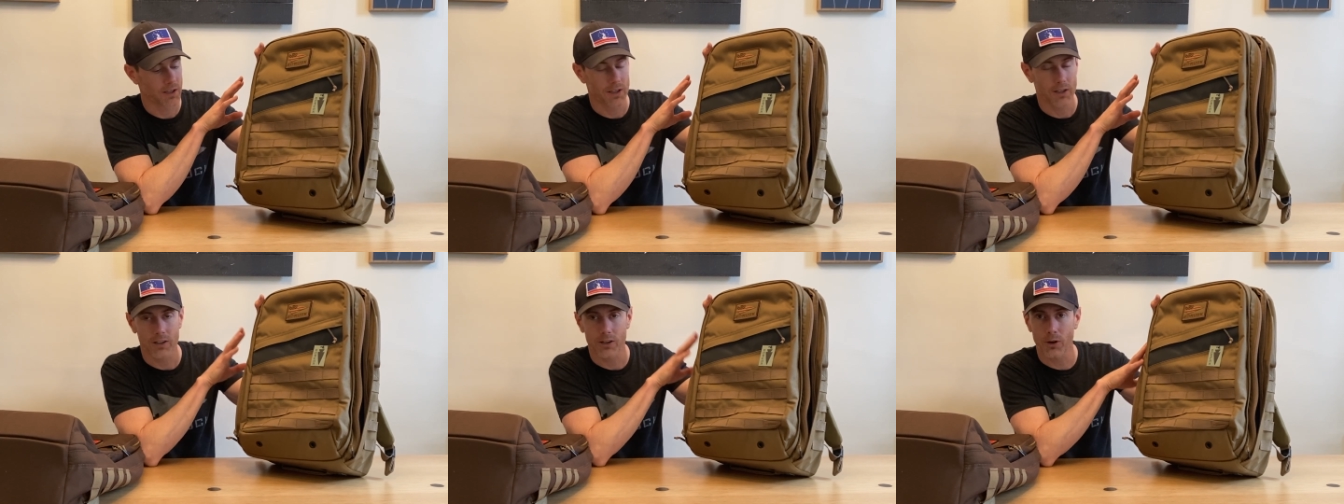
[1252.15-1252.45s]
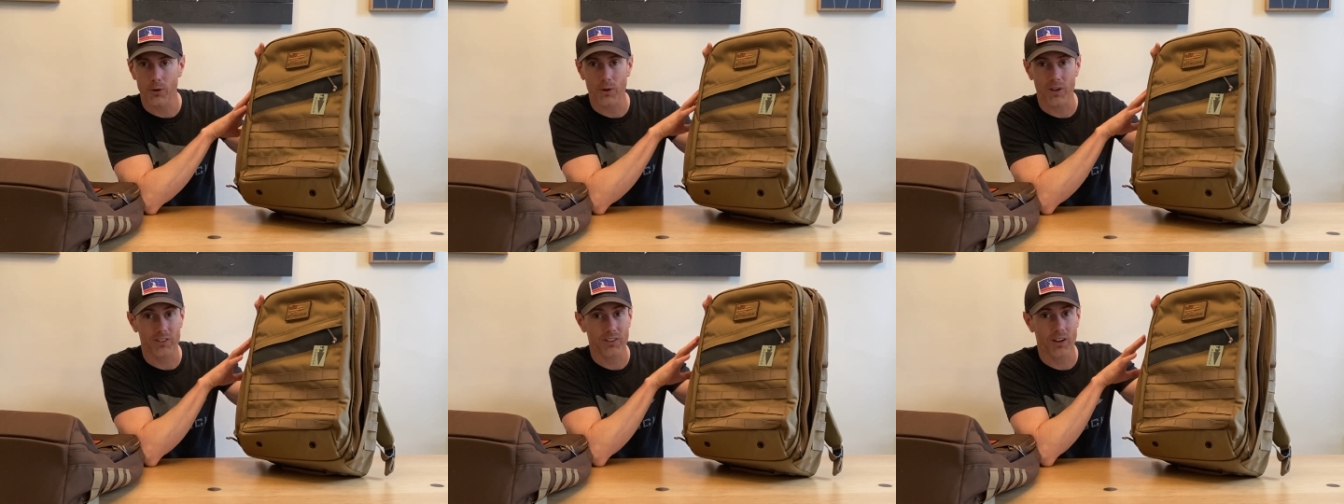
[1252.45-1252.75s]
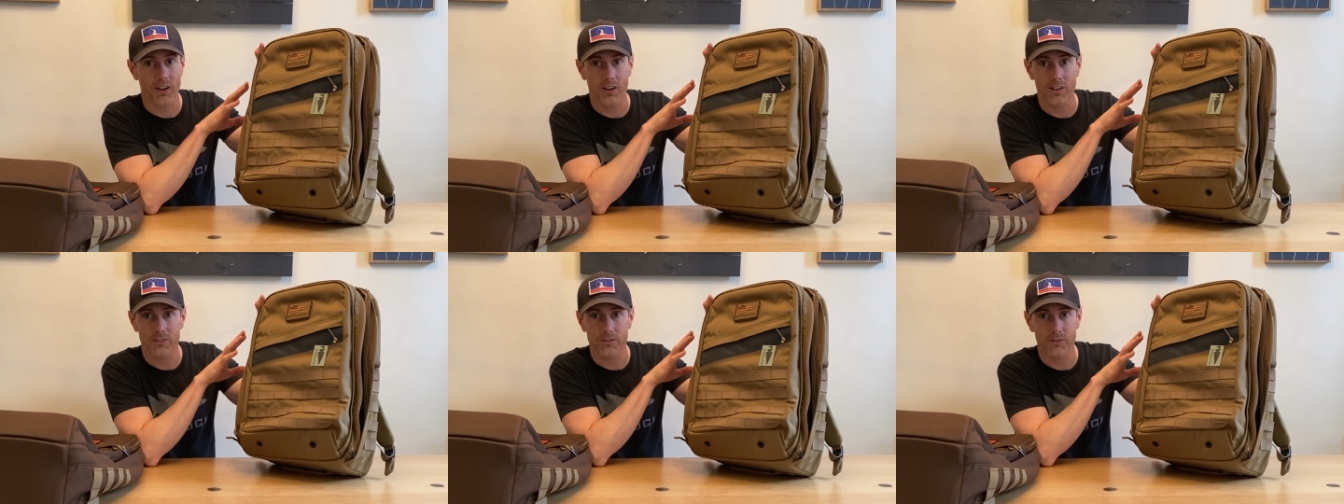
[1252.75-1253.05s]
GORUCK
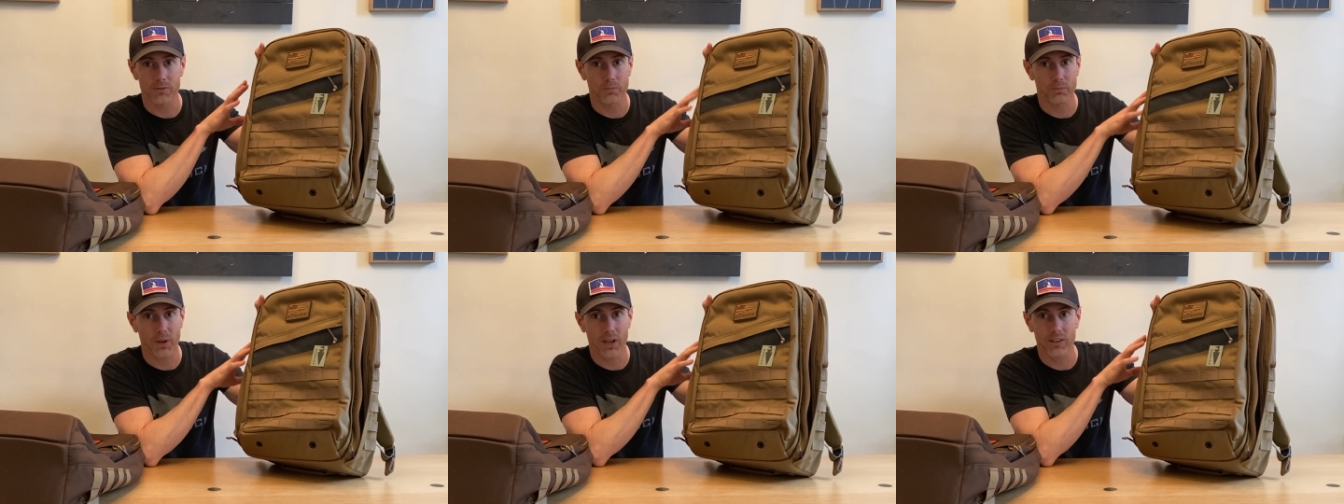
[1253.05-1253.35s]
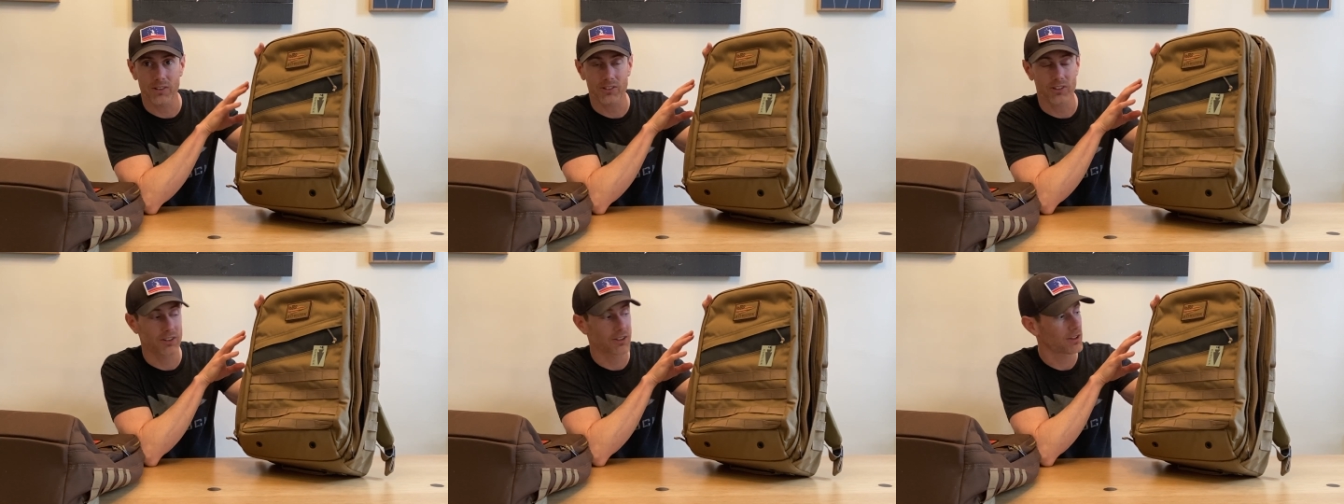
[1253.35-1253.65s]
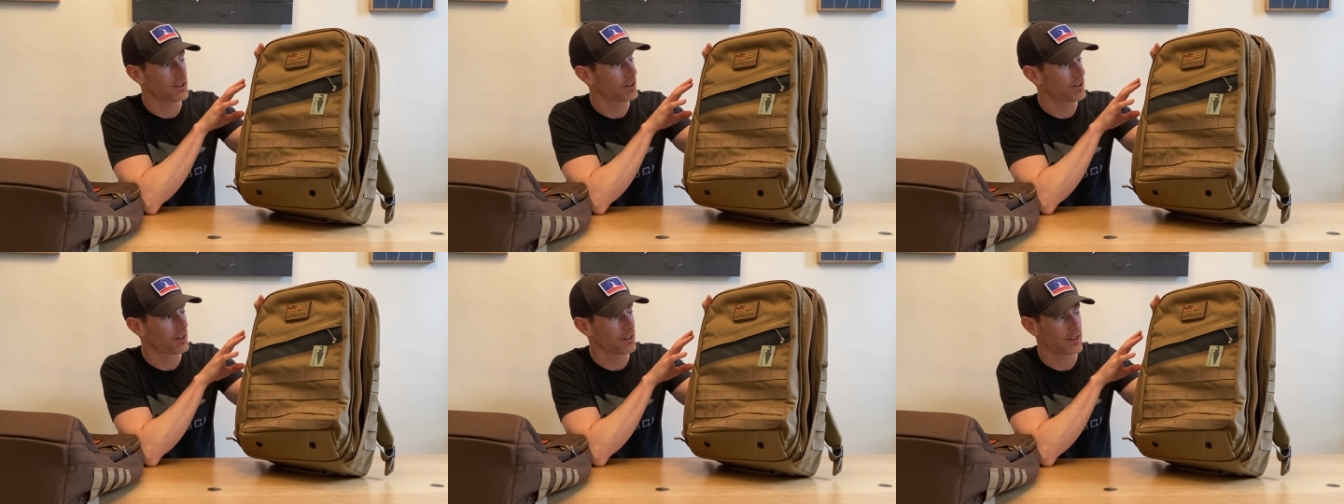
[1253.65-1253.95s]
Tough,
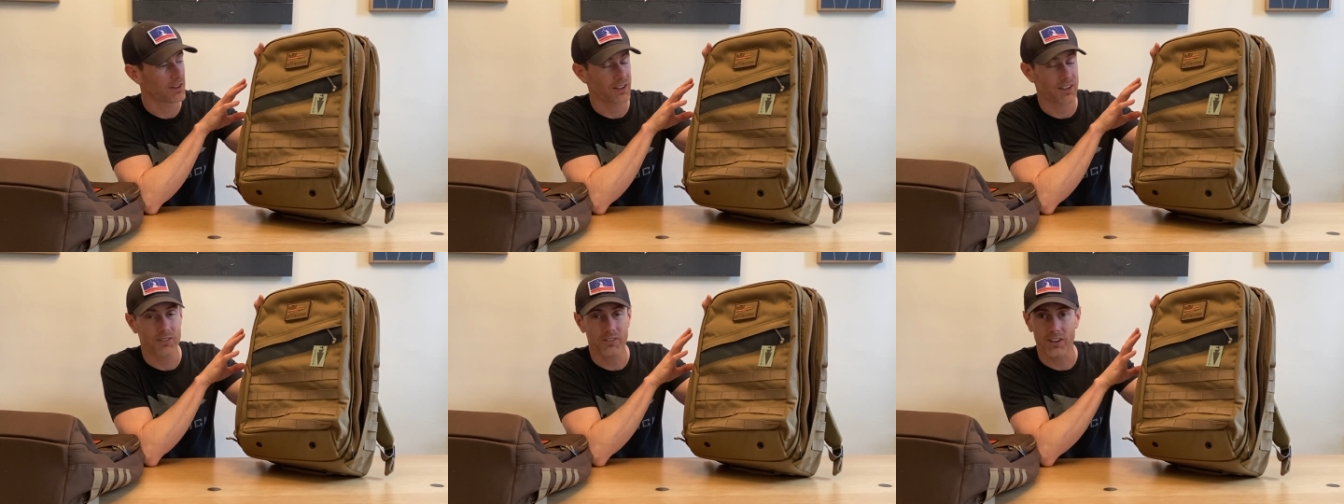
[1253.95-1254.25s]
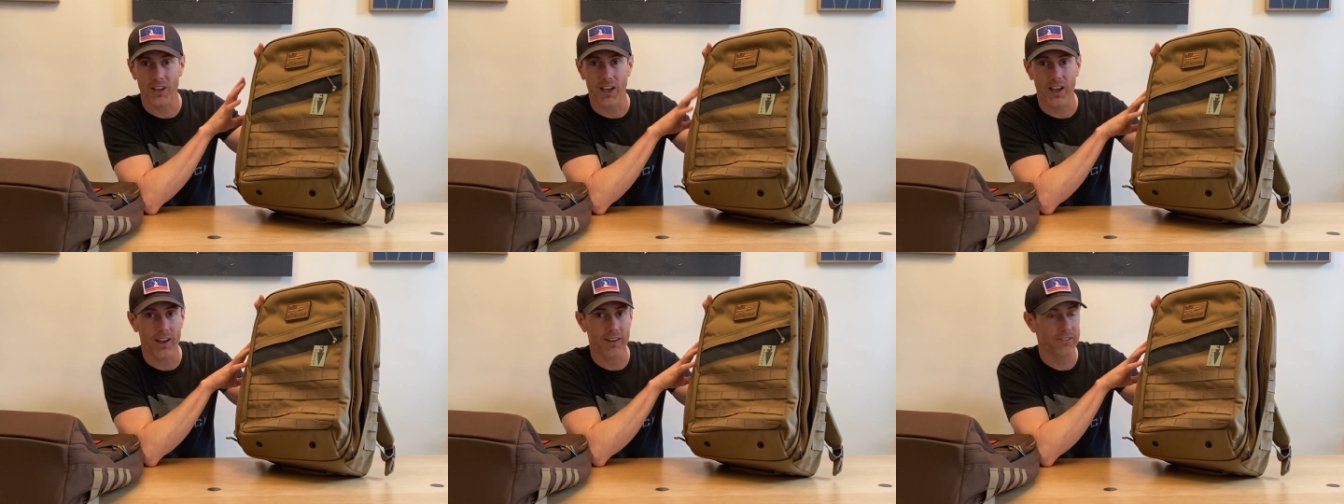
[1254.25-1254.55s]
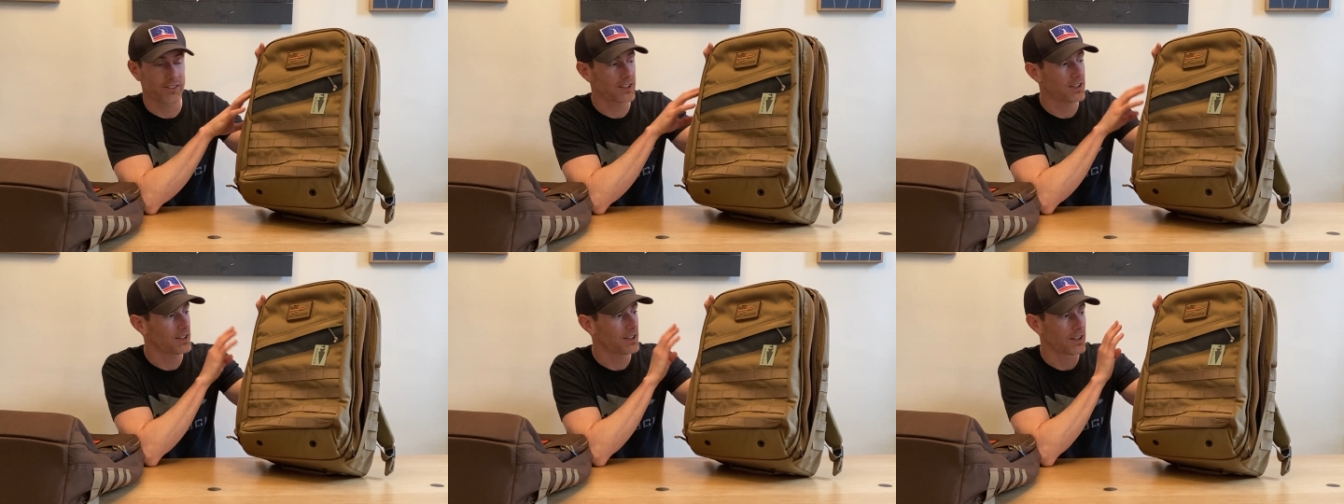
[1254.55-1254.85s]
Basic, even a
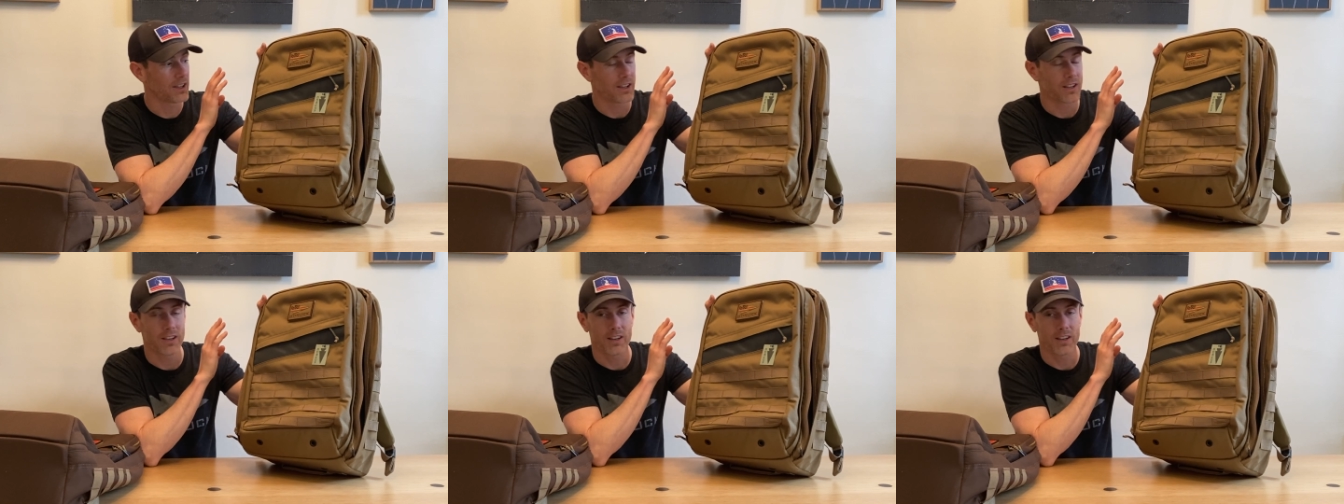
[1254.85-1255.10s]
Heavy,